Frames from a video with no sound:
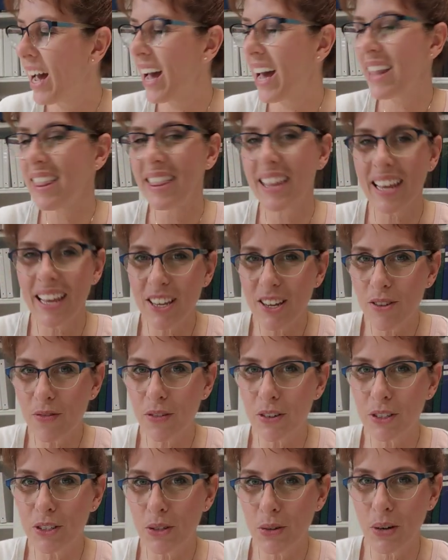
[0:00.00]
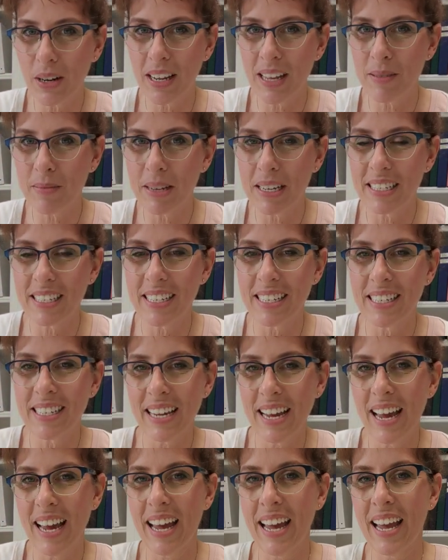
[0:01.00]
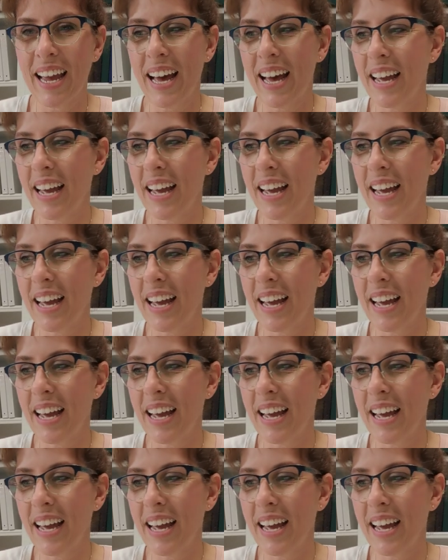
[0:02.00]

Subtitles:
I thank you for joining me today.